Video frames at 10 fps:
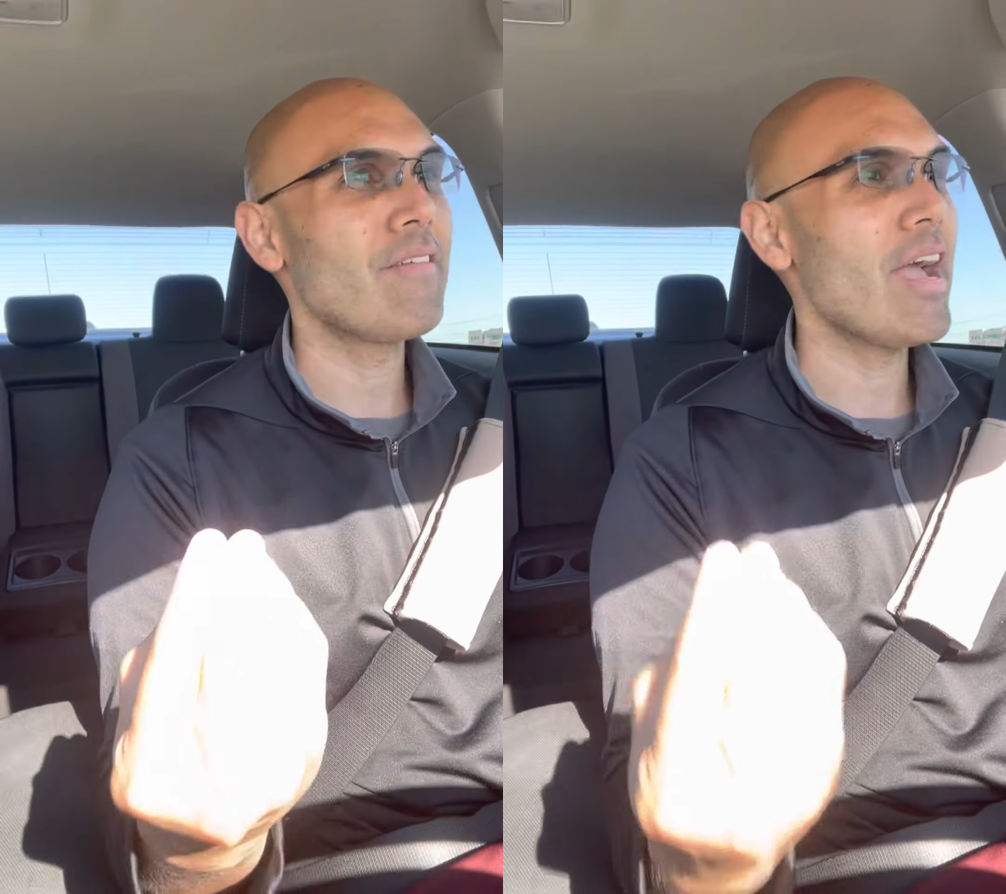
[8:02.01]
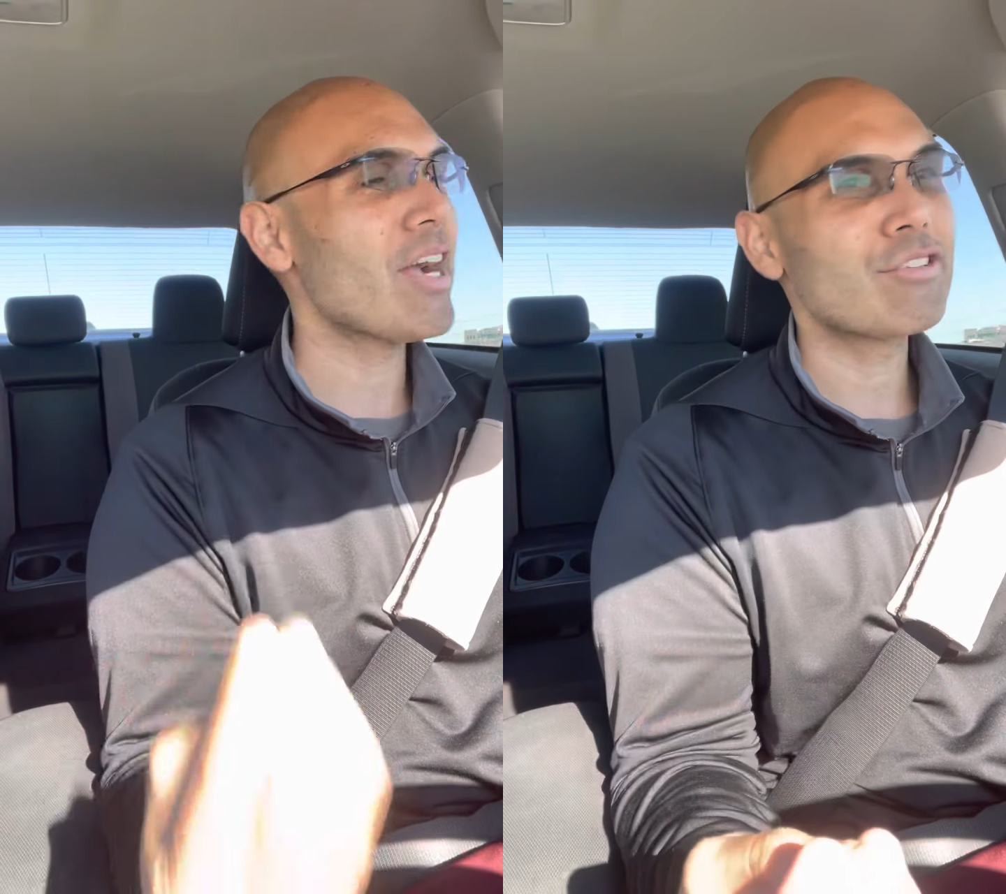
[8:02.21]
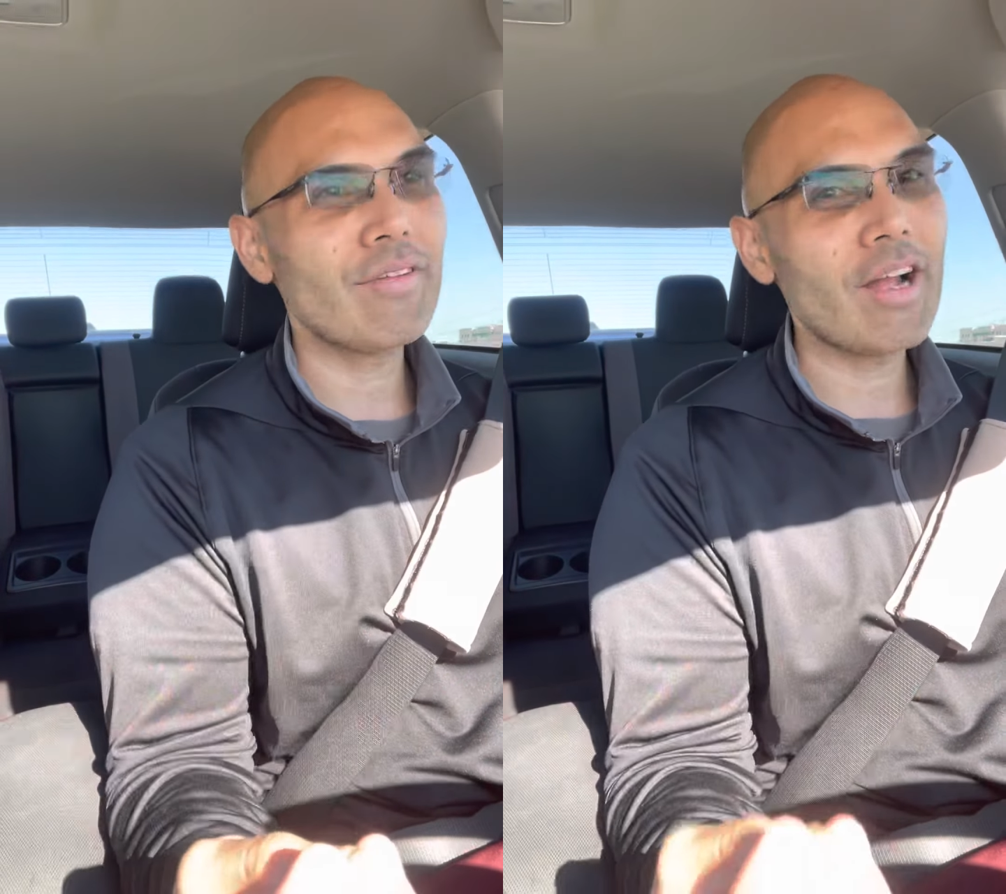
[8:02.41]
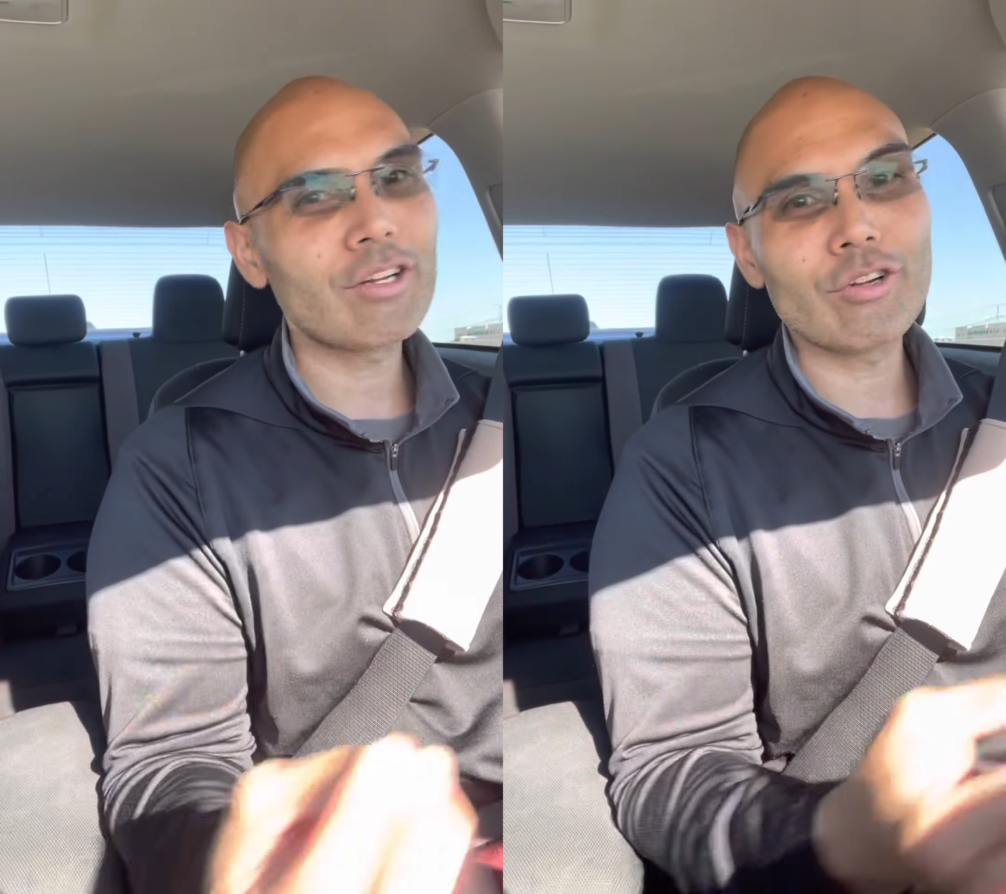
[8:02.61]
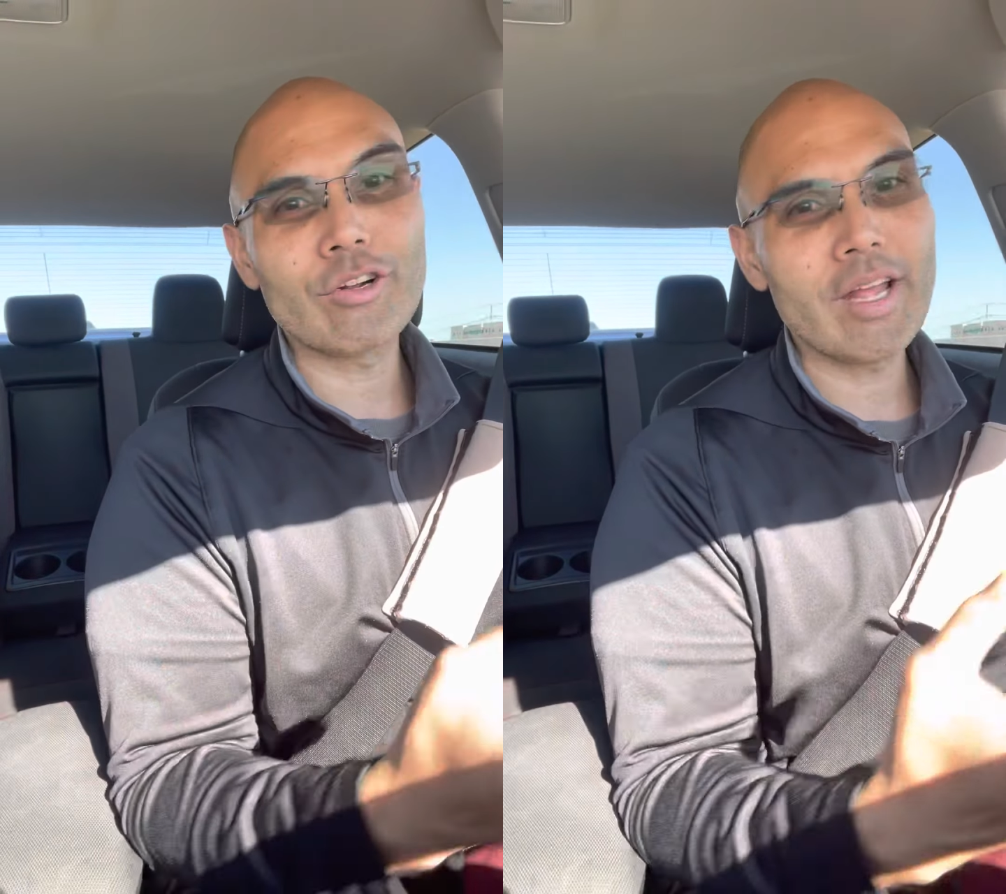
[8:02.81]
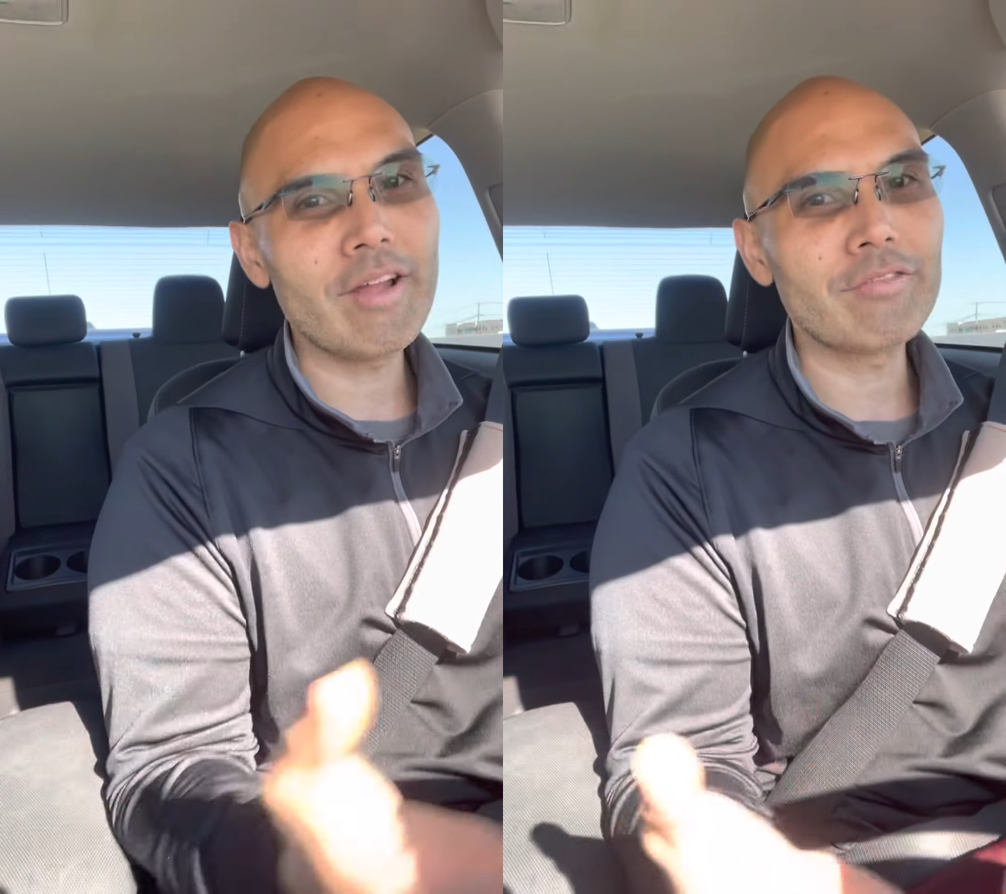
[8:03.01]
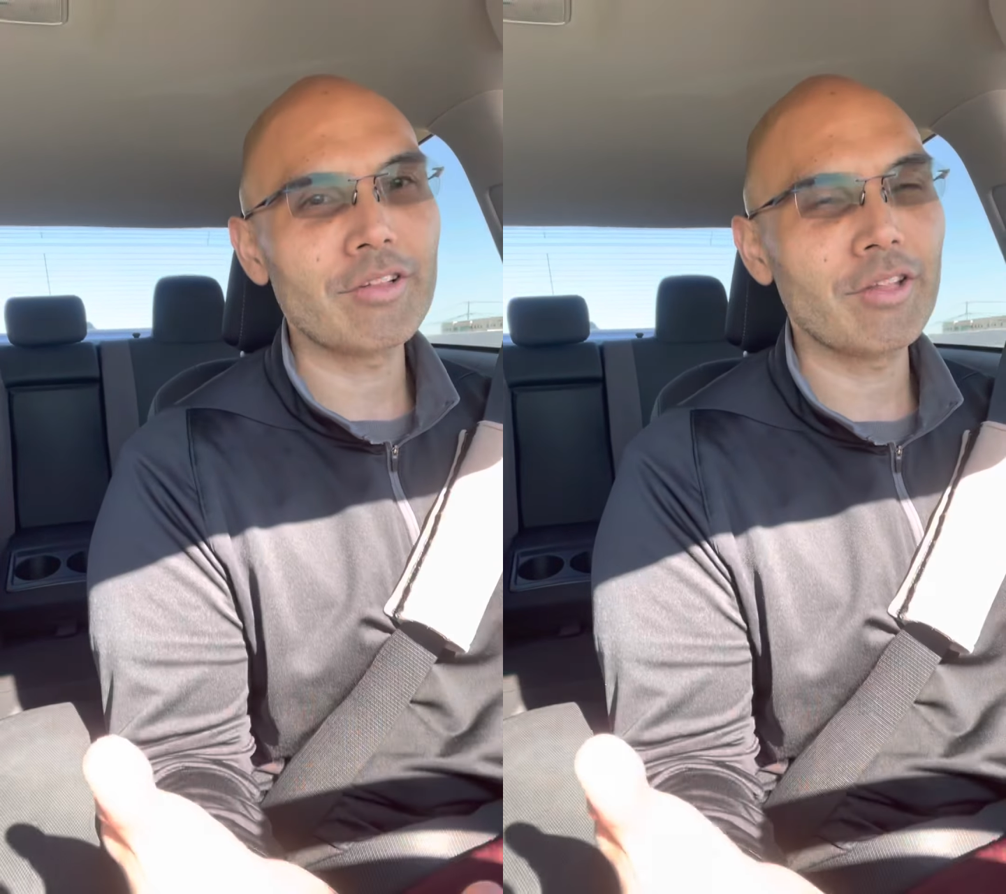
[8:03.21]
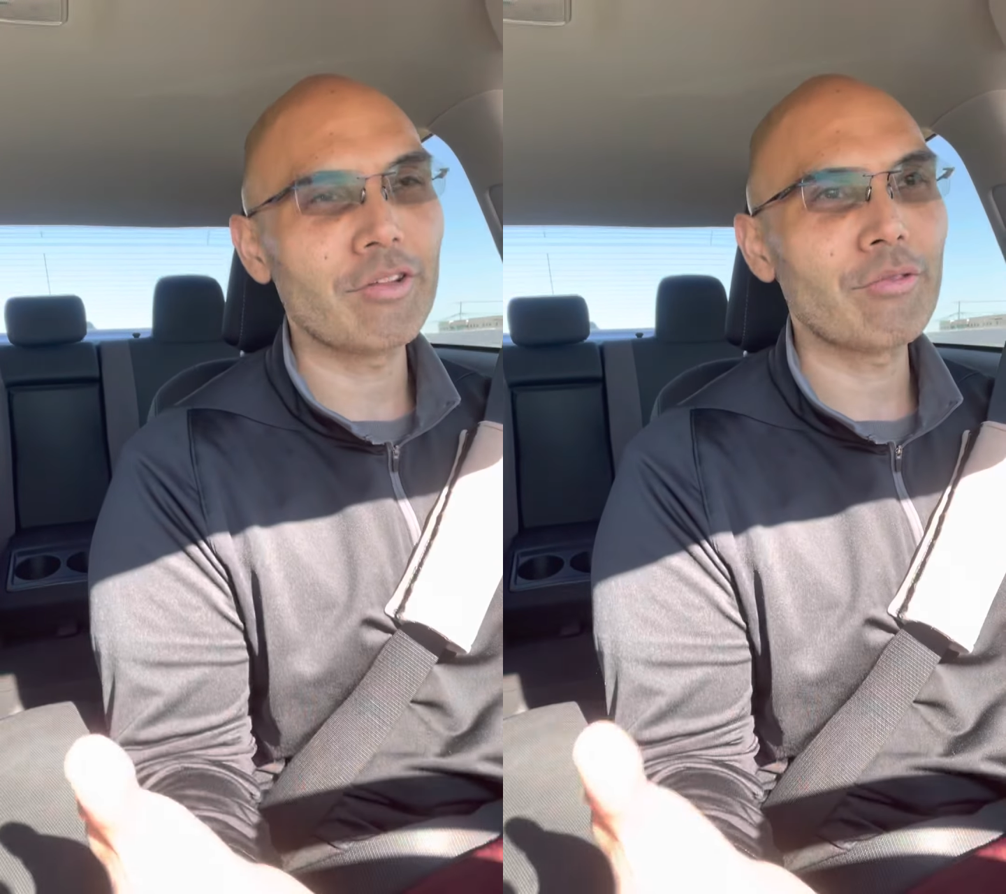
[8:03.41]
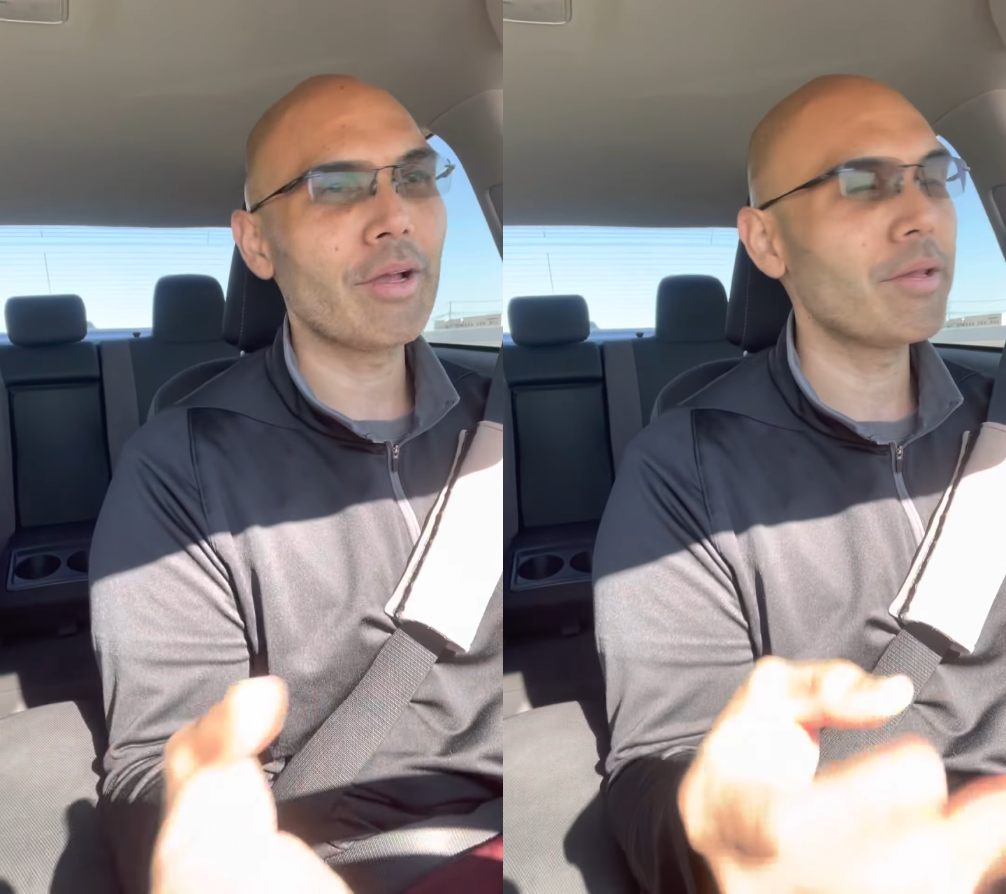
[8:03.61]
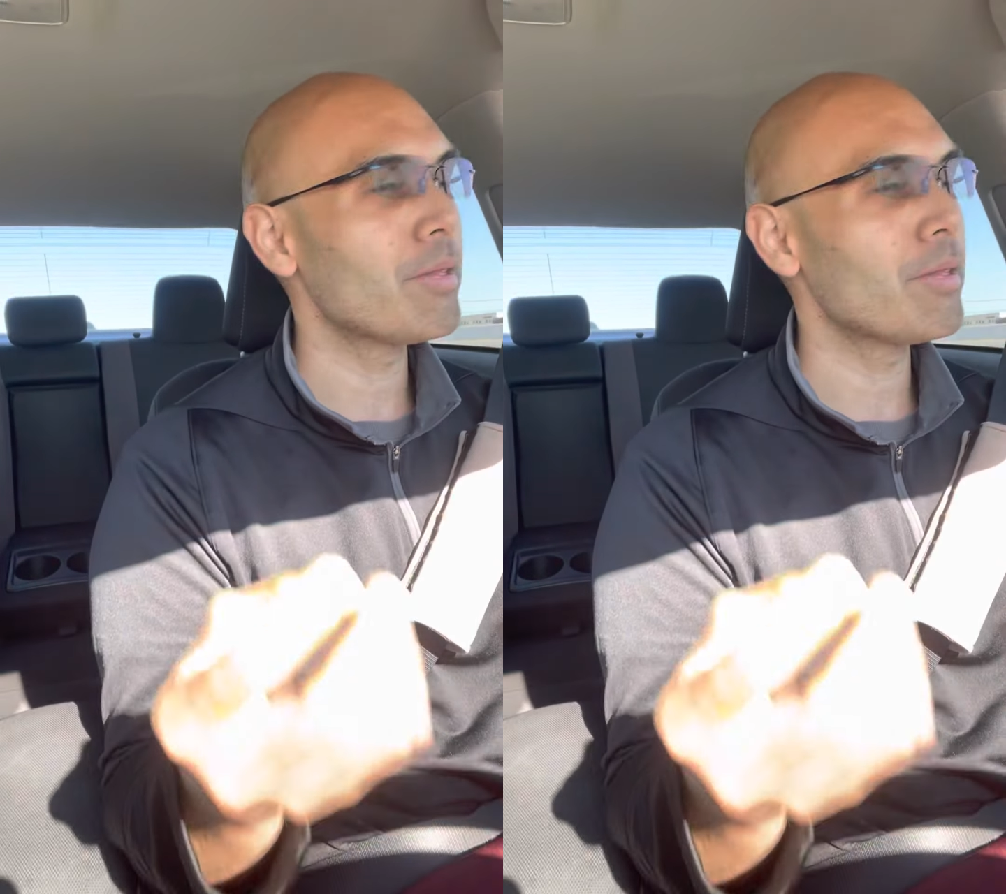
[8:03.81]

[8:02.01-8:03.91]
X factor on everything, right?